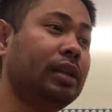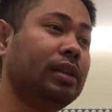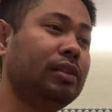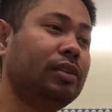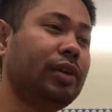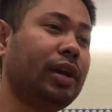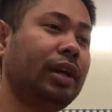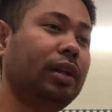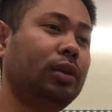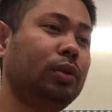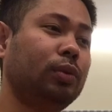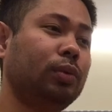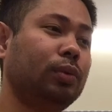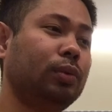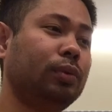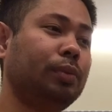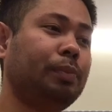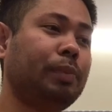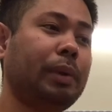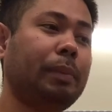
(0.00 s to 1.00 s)
try
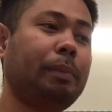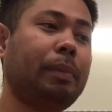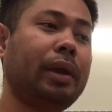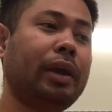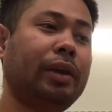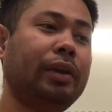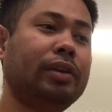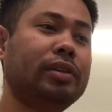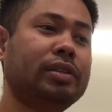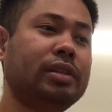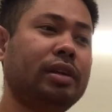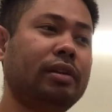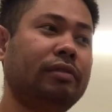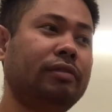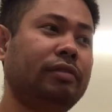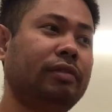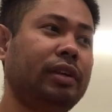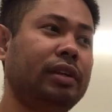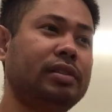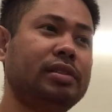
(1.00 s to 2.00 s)
to prepare yourself
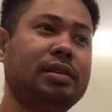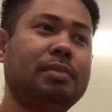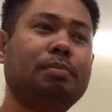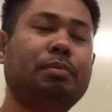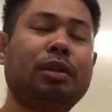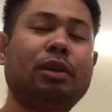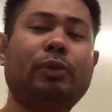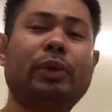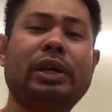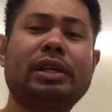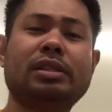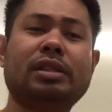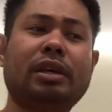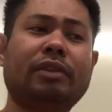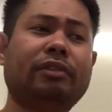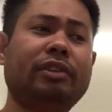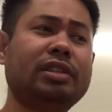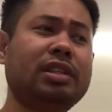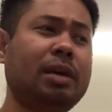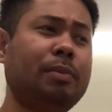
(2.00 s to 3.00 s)
in simple ways. Like
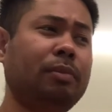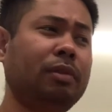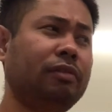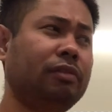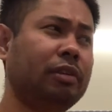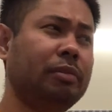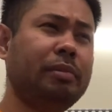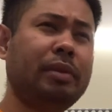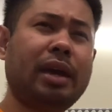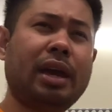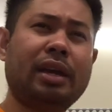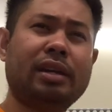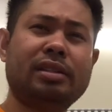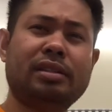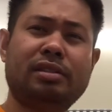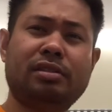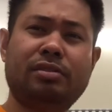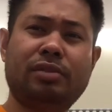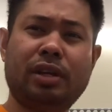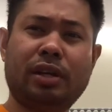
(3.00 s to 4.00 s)
for example, for me, I
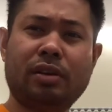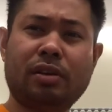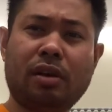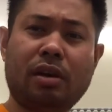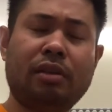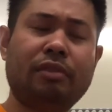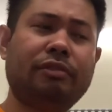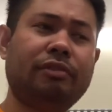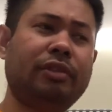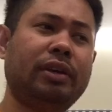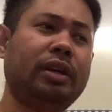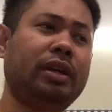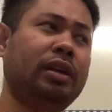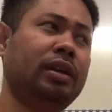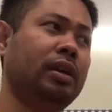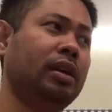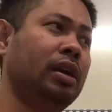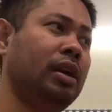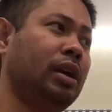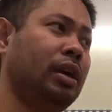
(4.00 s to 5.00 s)
drink
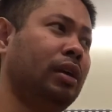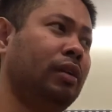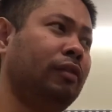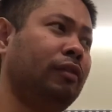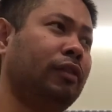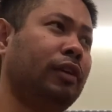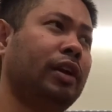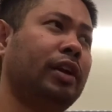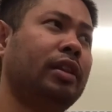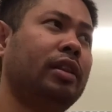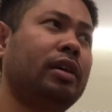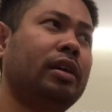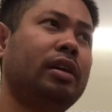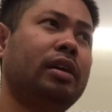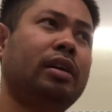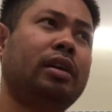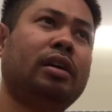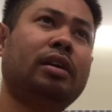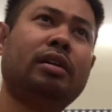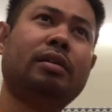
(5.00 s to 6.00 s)
coffee. For
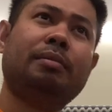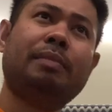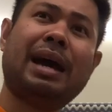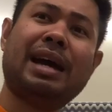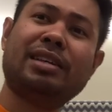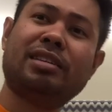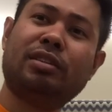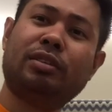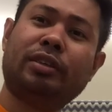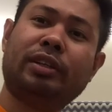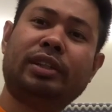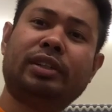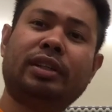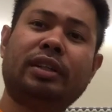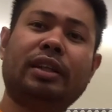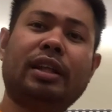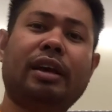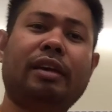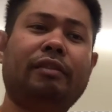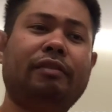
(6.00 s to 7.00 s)
other pastors
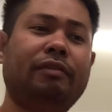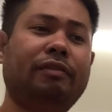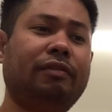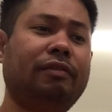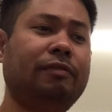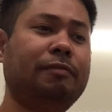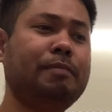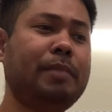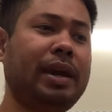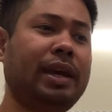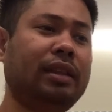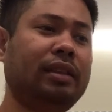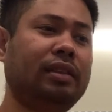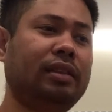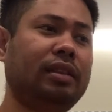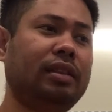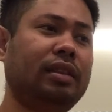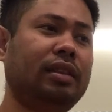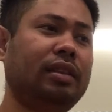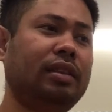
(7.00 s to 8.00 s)
that I've met
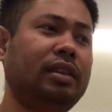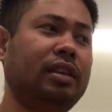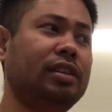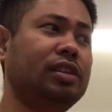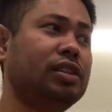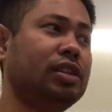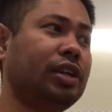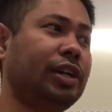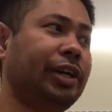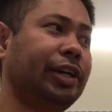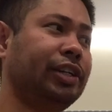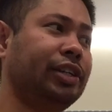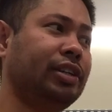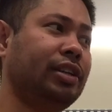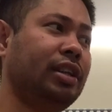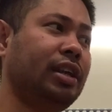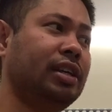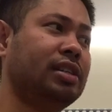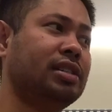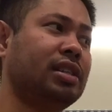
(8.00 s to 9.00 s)
in church,
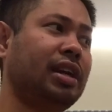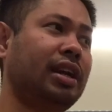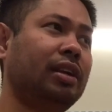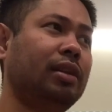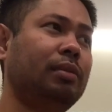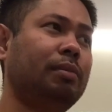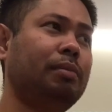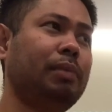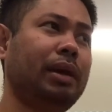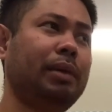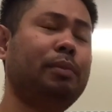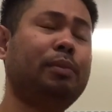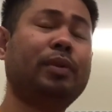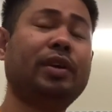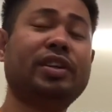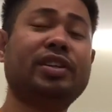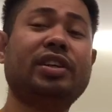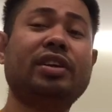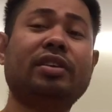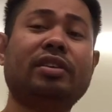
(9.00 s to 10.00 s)
they start by
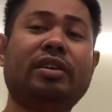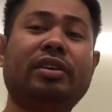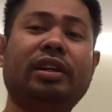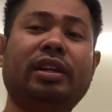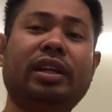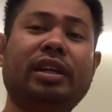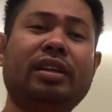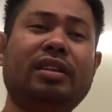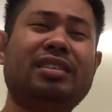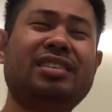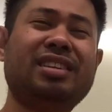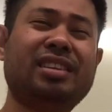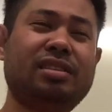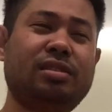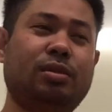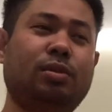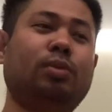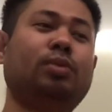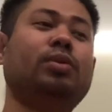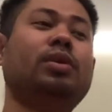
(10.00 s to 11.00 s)
brushing their teeth
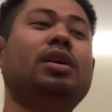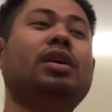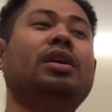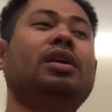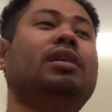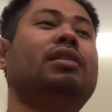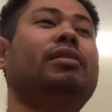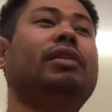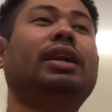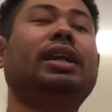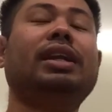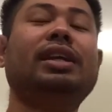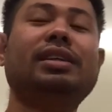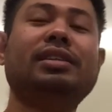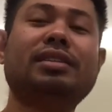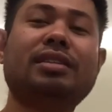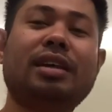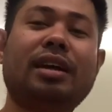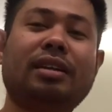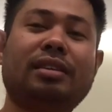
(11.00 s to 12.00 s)
just to release
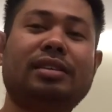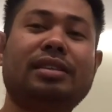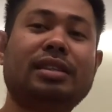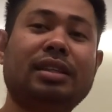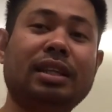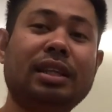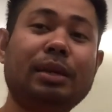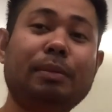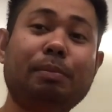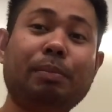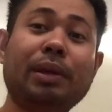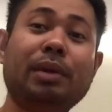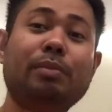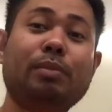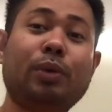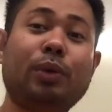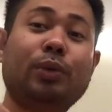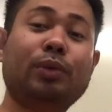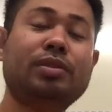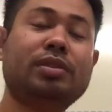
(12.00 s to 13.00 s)
that sleepy
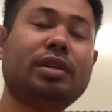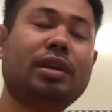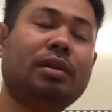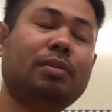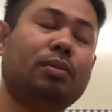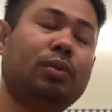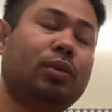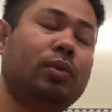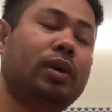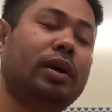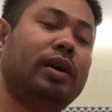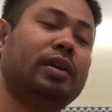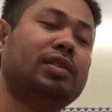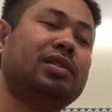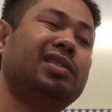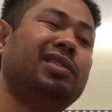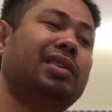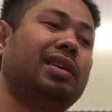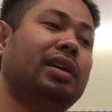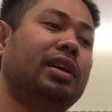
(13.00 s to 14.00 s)
mode sa imuha.
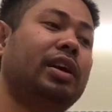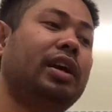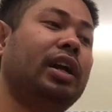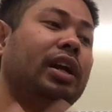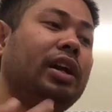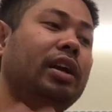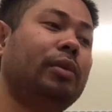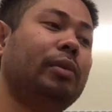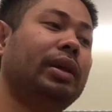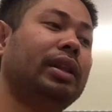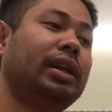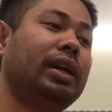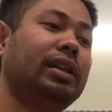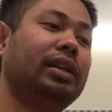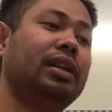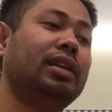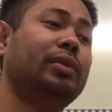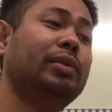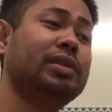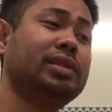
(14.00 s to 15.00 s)
So earlier what I
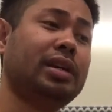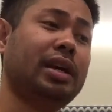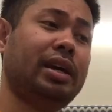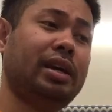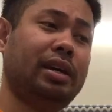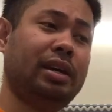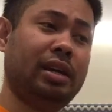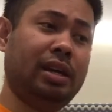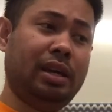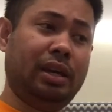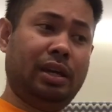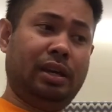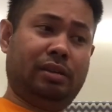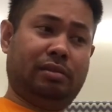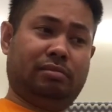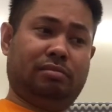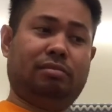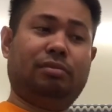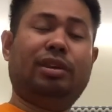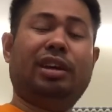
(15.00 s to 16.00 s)
did was
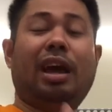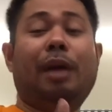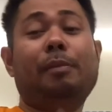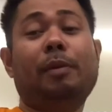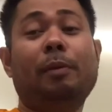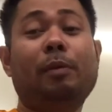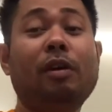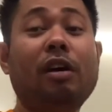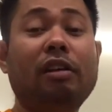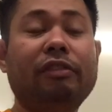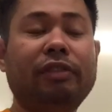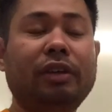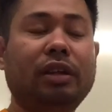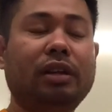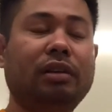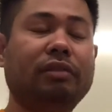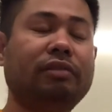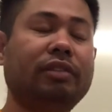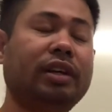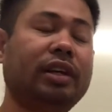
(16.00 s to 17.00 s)
I'm a coffee
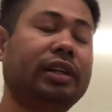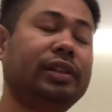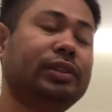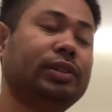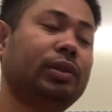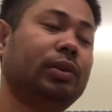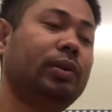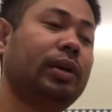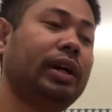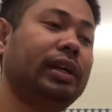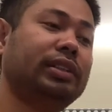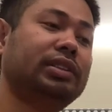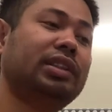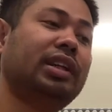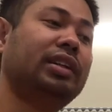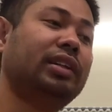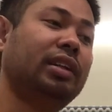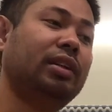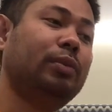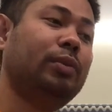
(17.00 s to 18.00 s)
lover, so I
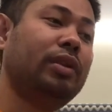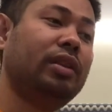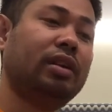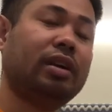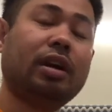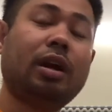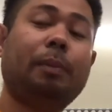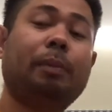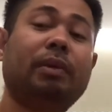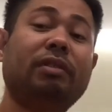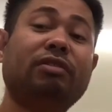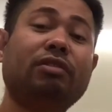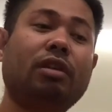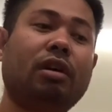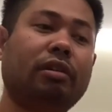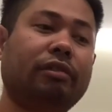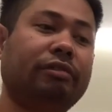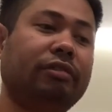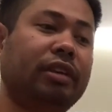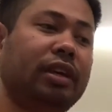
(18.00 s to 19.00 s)
started with a cup of
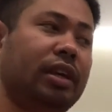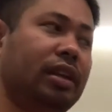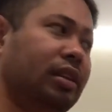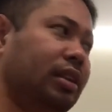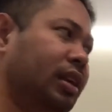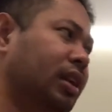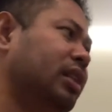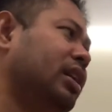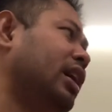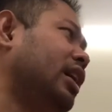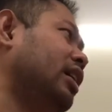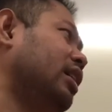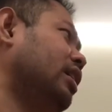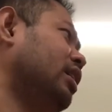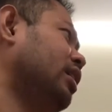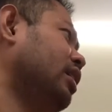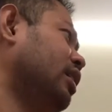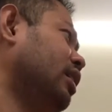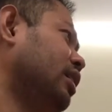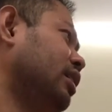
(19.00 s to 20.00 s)
coffee and then I
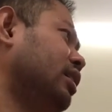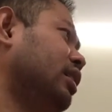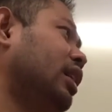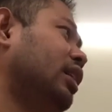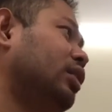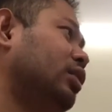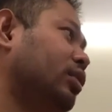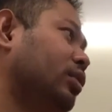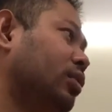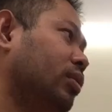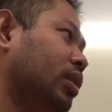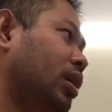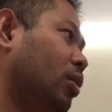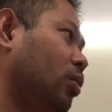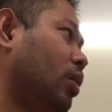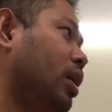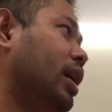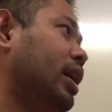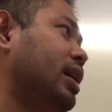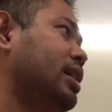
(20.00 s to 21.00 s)
adto ko
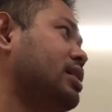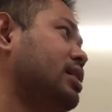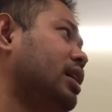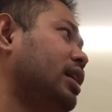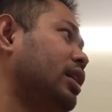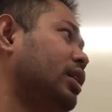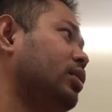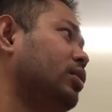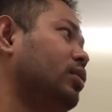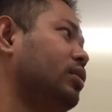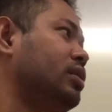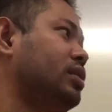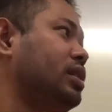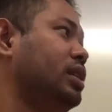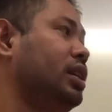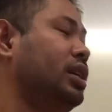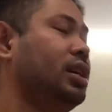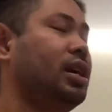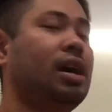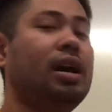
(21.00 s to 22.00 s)
gawas, ari ko
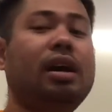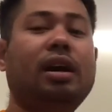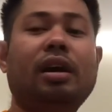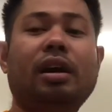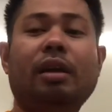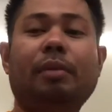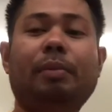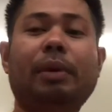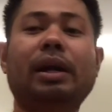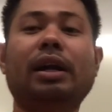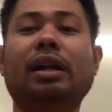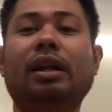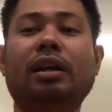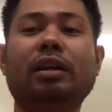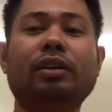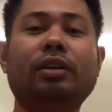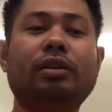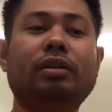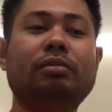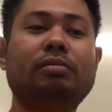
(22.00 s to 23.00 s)
CR para lang
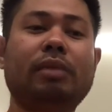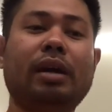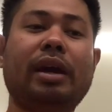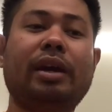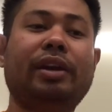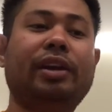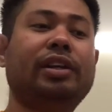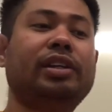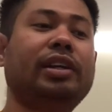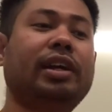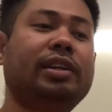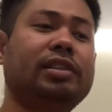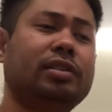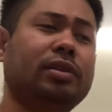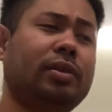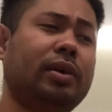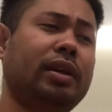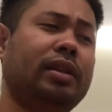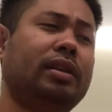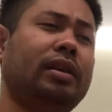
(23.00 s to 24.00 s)
yun ma-energize
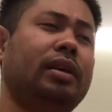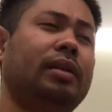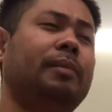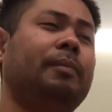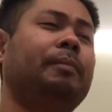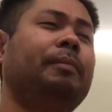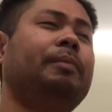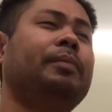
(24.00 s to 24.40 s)
ko, and then